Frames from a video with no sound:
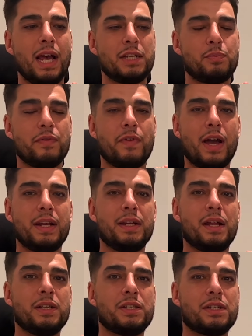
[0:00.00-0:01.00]
has provided
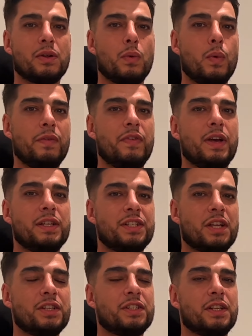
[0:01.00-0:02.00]
us with
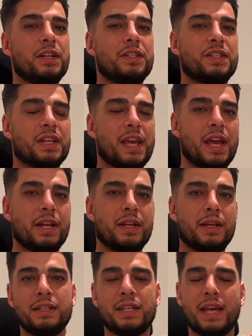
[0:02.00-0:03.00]
sustenance again
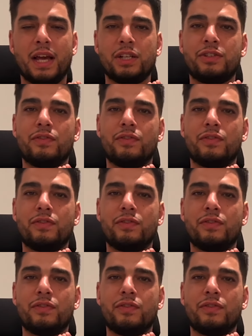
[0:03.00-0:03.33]
to get us